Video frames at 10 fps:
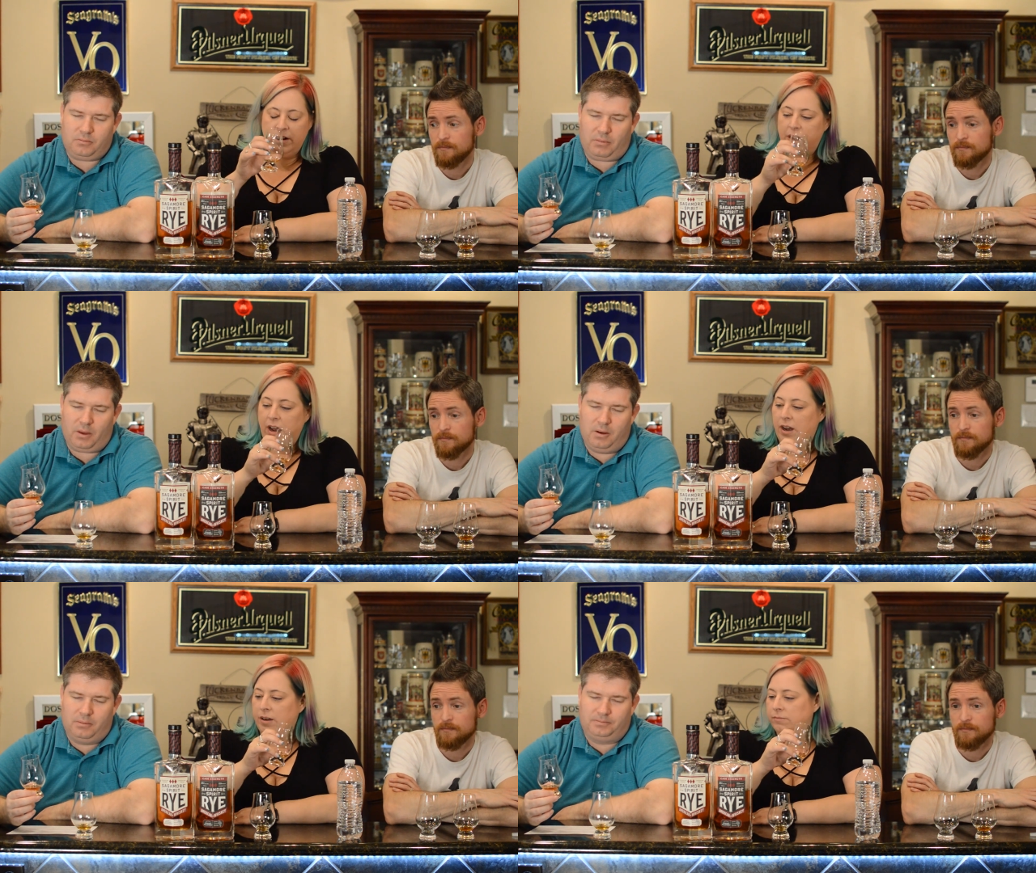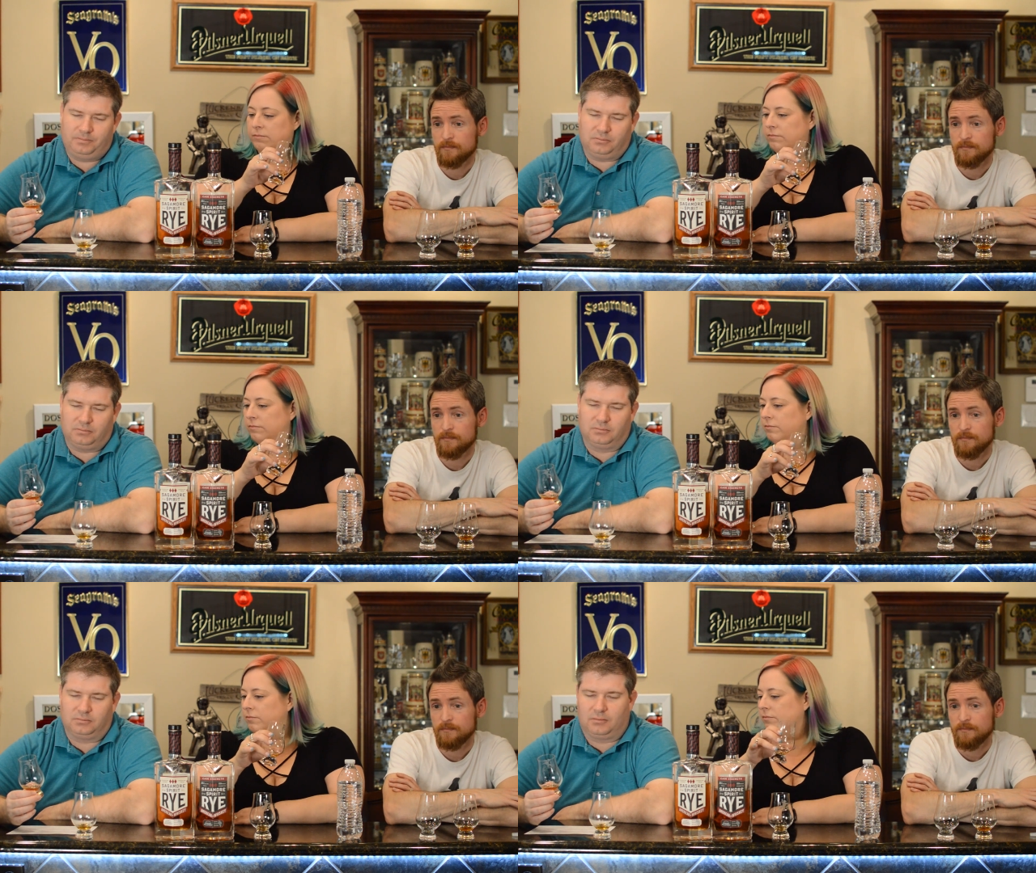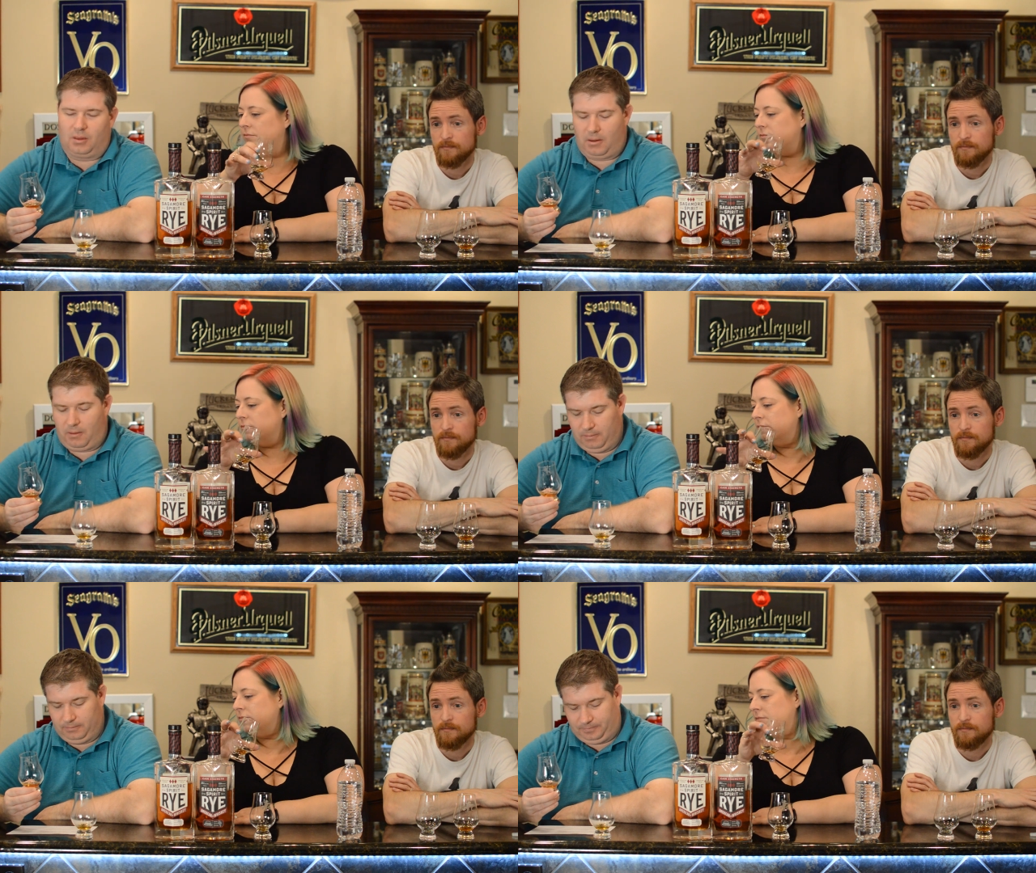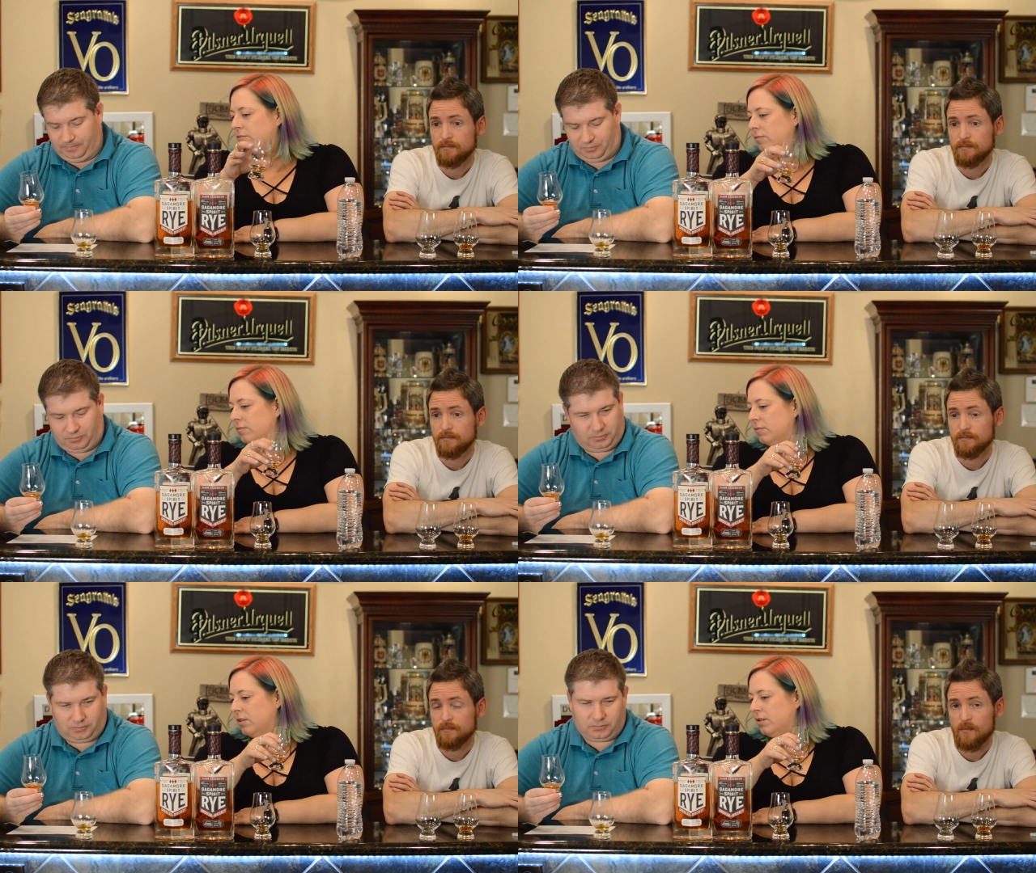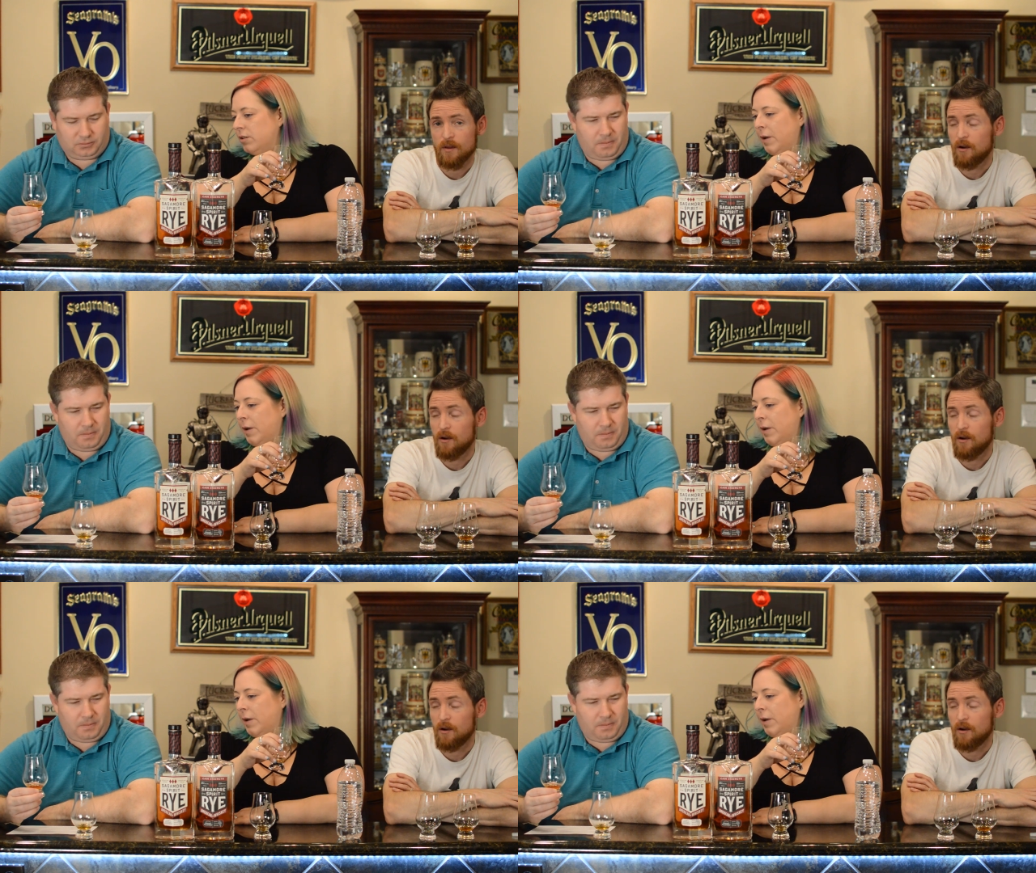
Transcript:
Speaker 1: Um, mm.